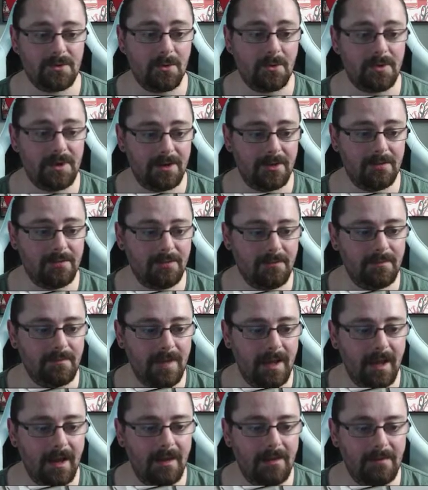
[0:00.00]
what we do.
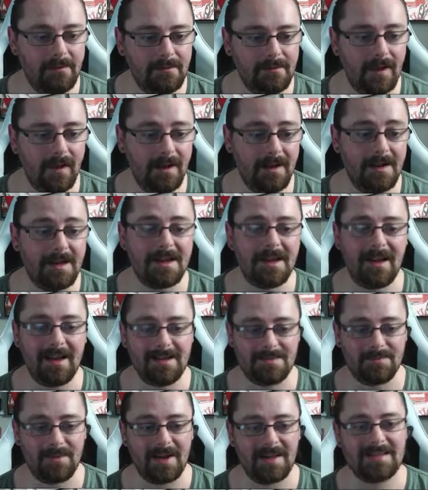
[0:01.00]
Yeah,
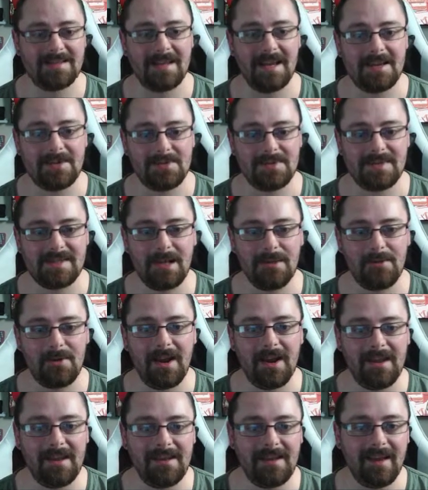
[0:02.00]
as Max said, we're
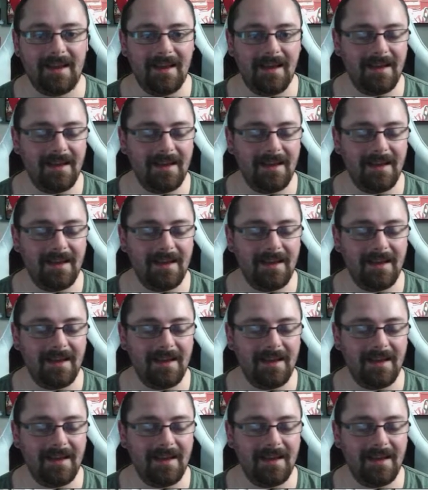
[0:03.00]
celebrating